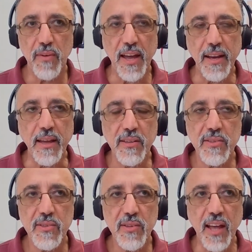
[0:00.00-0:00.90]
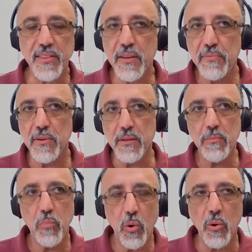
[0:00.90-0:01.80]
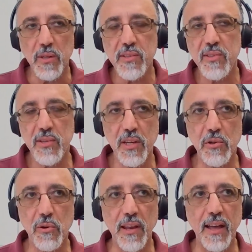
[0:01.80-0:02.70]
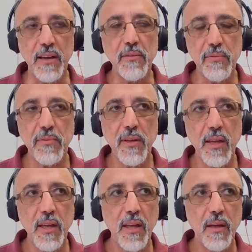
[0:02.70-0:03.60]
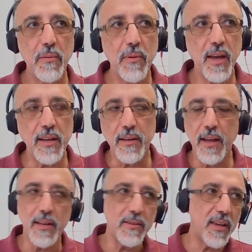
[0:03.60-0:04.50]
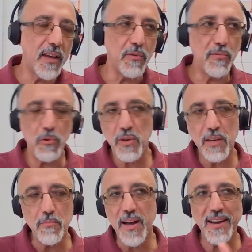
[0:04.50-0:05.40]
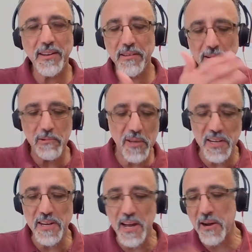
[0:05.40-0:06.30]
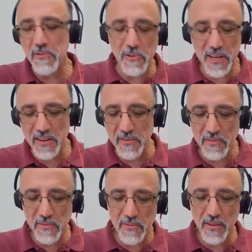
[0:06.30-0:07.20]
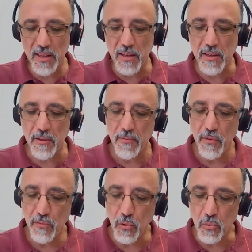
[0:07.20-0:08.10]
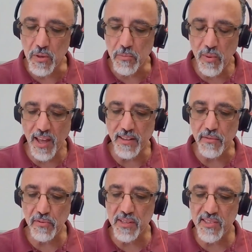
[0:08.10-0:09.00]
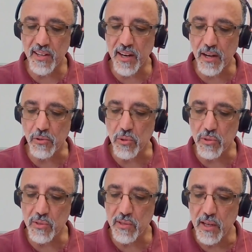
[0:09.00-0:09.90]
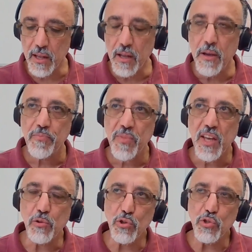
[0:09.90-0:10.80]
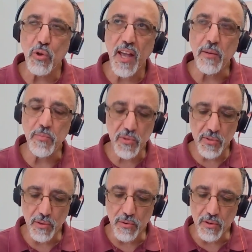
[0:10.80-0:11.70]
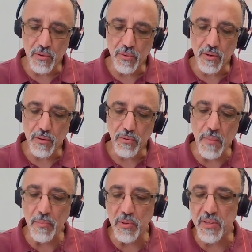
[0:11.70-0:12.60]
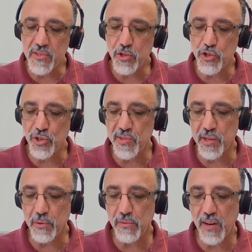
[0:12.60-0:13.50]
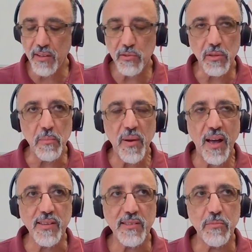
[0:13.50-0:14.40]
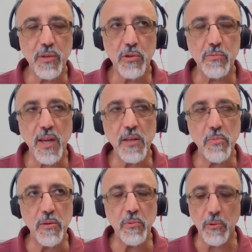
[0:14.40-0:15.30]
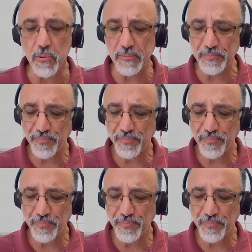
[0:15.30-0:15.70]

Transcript: finance at different points in your life, and kind of looking back, looking down, looking forward, play different scenarios. It also helps remember decisions and reflect on the past, because many people,